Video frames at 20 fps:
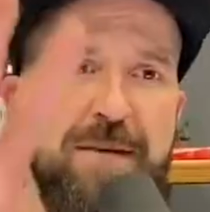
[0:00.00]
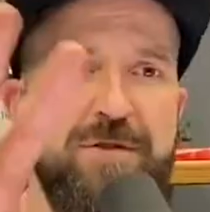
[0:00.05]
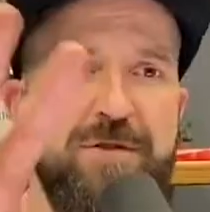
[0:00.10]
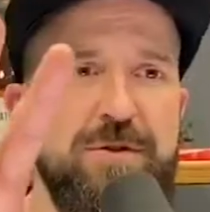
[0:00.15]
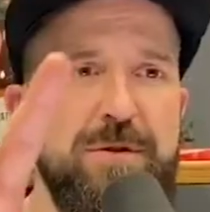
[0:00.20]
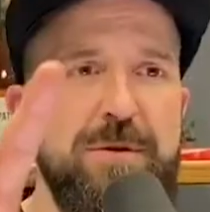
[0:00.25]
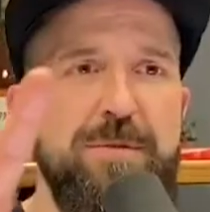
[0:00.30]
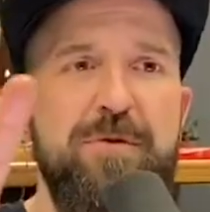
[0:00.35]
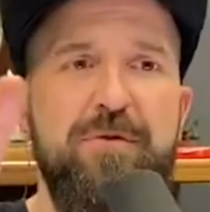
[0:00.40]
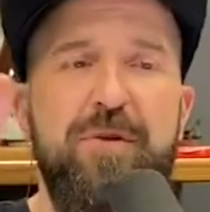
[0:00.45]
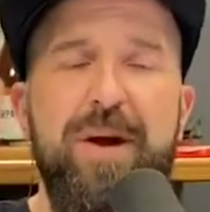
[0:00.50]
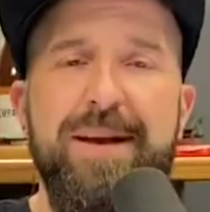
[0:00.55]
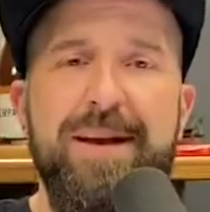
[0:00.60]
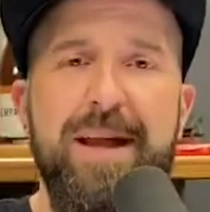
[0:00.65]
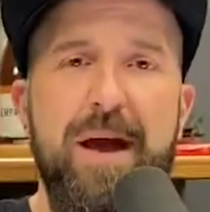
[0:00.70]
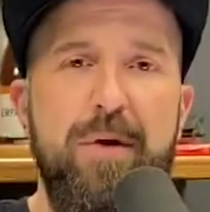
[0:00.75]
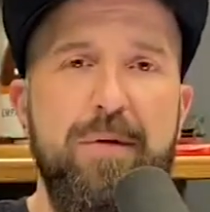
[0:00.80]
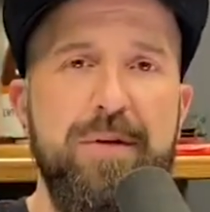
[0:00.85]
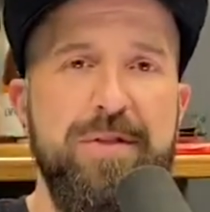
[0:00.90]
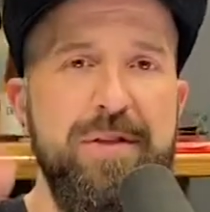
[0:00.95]
streaming right
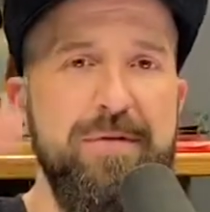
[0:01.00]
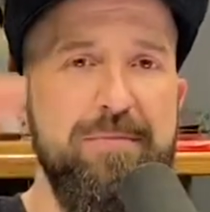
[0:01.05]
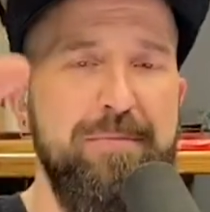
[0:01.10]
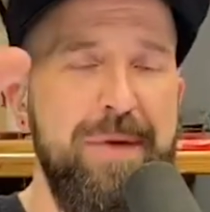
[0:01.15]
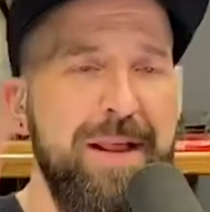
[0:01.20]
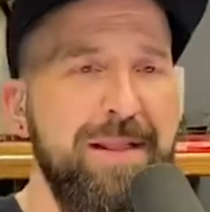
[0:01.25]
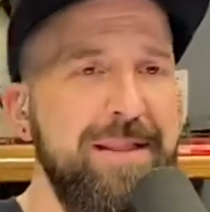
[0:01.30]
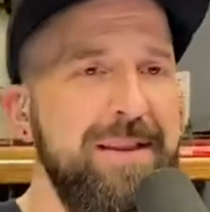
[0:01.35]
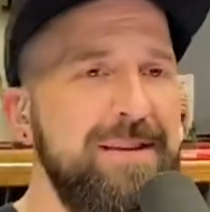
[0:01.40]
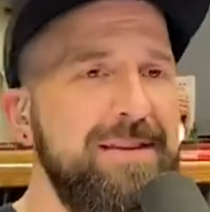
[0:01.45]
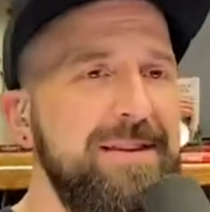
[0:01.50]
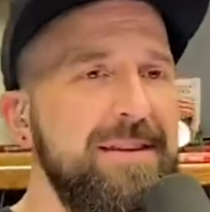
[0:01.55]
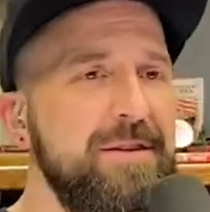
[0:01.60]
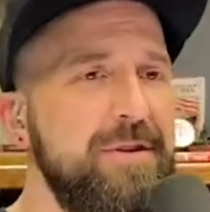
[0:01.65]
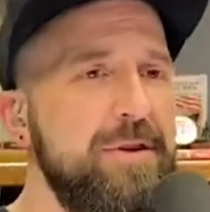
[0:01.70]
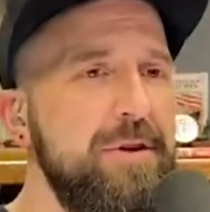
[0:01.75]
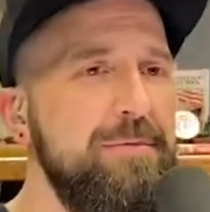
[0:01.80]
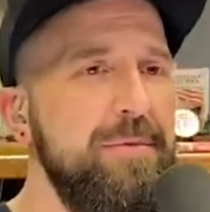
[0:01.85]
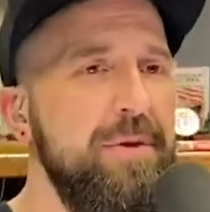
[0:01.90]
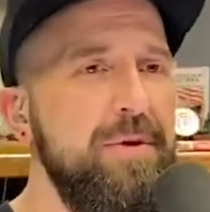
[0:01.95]
now with my LinkedIn
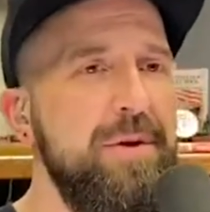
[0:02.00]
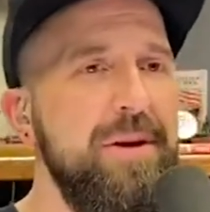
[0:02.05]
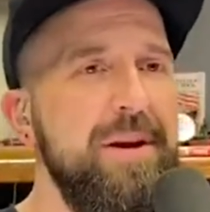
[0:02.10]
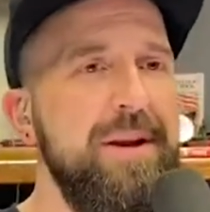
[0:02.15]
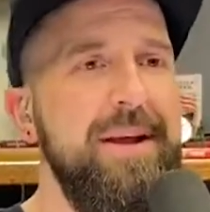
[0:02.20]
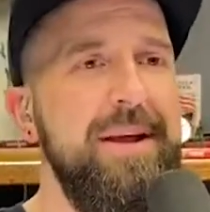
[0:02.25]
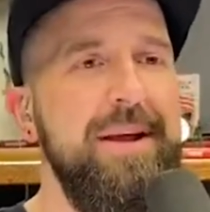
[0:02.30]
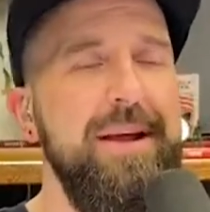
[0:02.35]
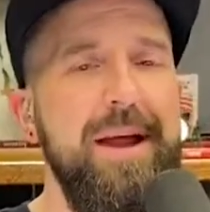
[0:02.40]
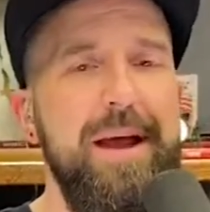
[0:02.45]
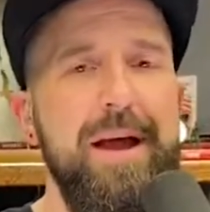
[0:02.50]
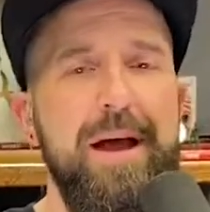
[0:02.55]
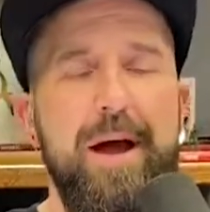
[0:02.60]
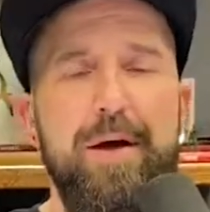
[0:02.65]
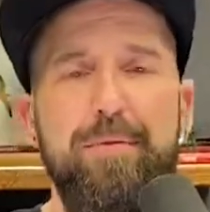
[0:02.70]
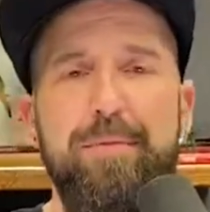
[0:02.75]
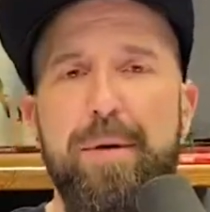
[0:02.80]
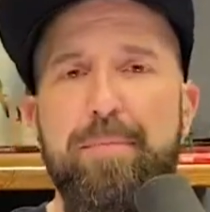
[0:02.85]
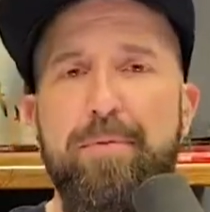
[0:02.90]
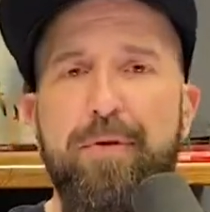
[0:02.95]
community,
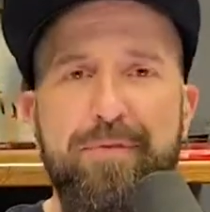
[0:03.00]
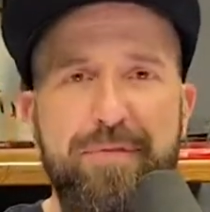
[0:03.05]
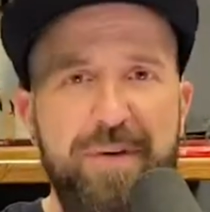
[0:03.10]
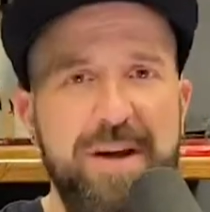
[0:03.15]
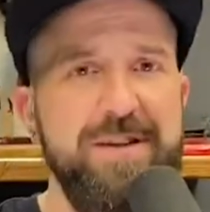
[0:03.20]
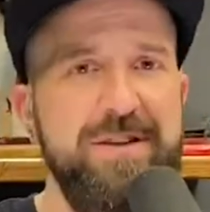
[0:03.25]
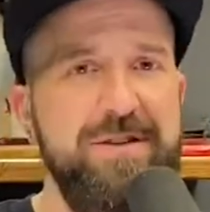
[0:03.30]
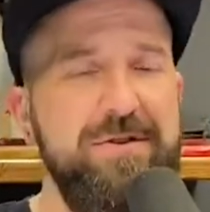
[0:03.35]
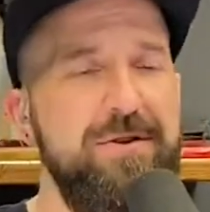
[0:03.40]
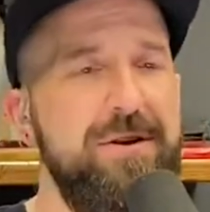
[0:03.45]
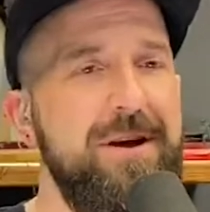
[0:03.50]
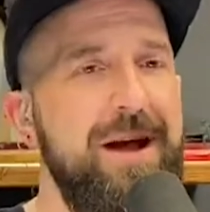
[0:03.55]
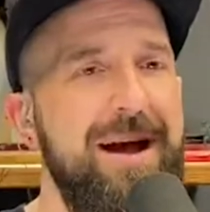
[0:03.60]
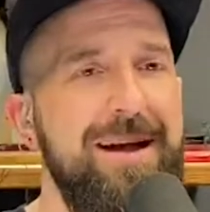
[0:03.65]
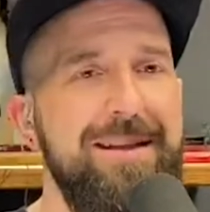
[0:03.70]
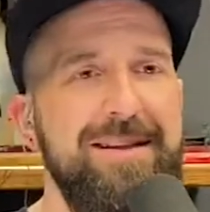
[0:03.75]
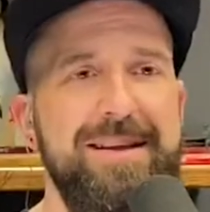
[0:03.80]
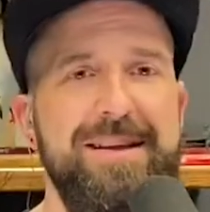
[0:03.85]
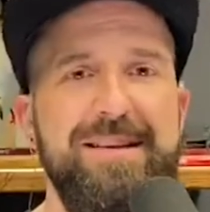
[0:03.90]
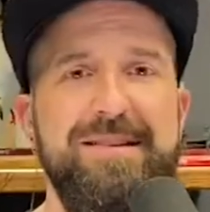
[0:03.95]
my professional
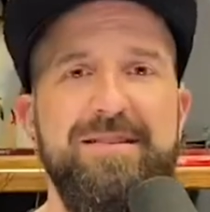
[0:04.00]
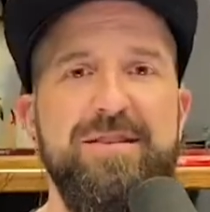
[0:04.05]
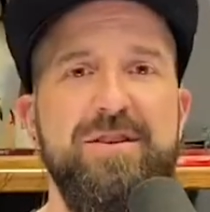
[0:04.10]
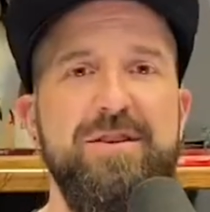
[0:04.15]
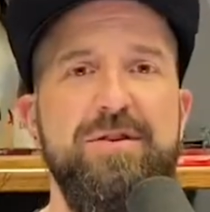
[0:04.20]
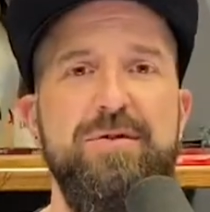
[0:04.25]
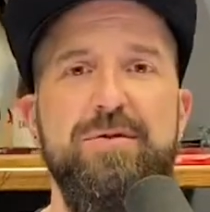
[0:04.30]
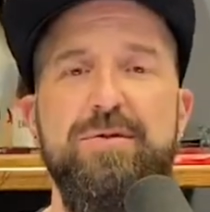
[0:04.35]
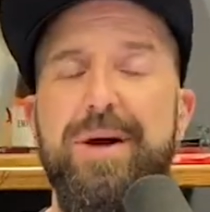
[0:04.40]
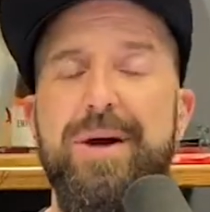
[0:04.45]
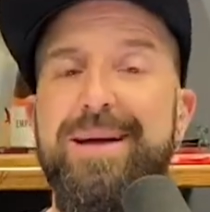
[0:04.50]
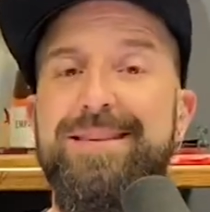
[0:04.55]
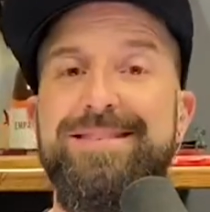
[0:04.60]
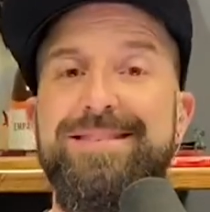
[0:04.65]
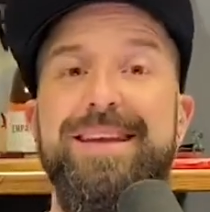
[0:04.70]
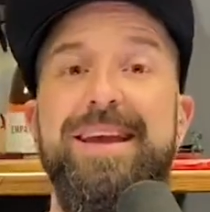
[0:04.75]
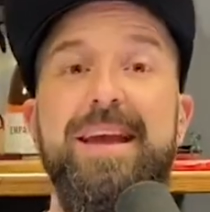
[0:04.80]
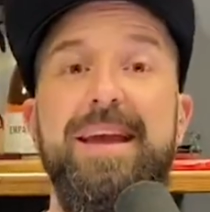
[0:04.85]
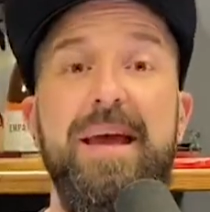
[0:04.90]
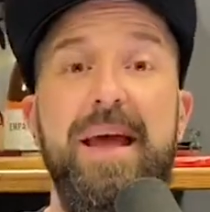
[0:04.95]
colleagues. To you, I'll
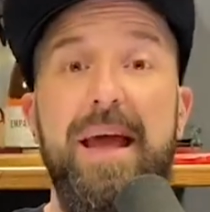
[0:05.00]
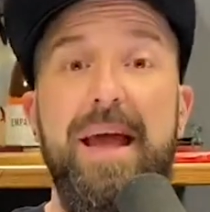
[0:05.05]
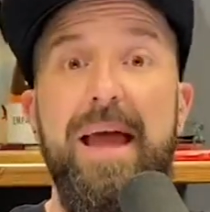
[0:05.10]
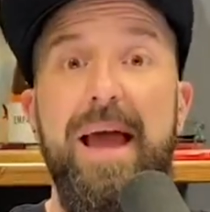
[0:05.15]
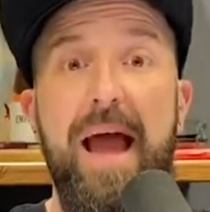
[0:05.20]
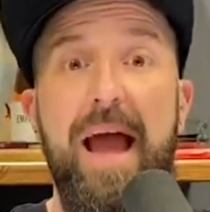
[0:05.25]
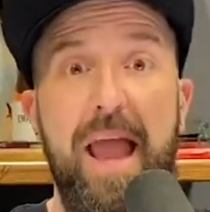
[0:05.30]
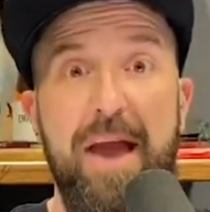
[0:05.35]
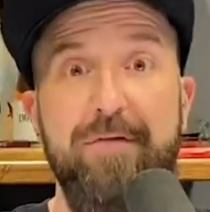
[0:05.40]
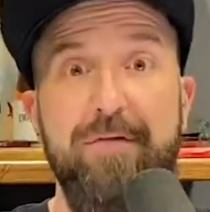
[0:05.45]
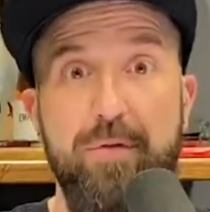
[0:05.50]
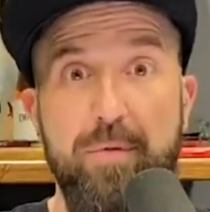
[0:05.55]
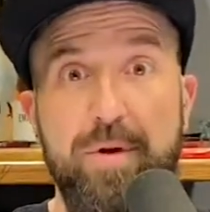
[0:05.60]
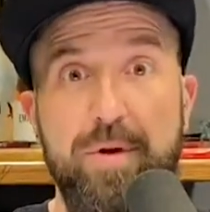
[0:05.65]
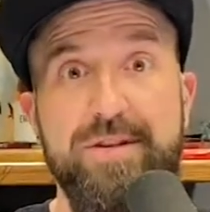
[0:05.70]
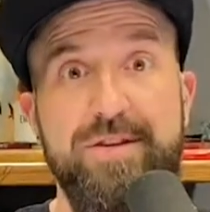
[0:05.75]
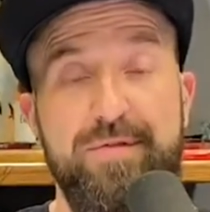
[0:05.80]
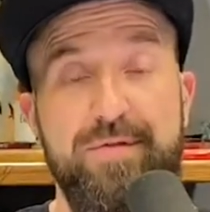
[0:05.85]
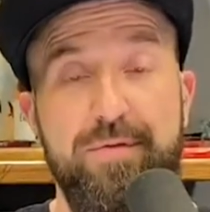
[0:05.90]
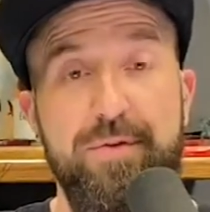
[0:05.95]
say everyone's
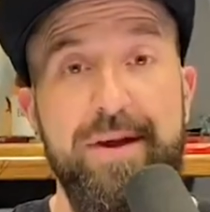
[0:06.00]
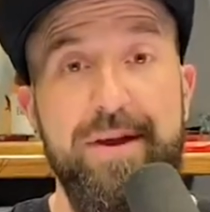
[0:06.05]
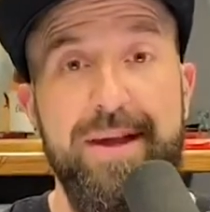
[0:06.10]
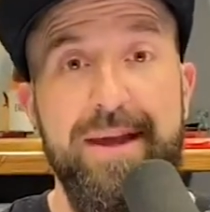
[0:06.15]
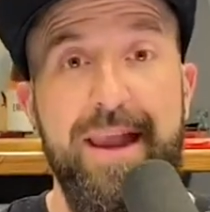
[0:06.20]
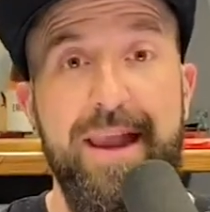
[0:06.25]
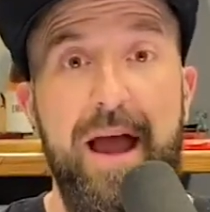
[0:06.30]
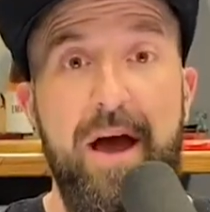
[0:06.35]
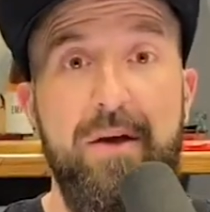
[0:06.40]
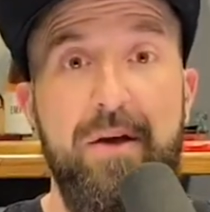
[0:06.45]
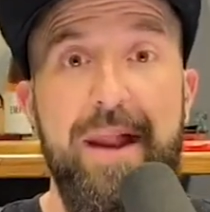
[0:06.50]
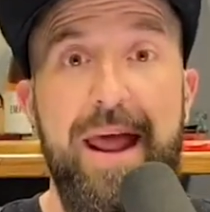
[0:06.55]
freaking out.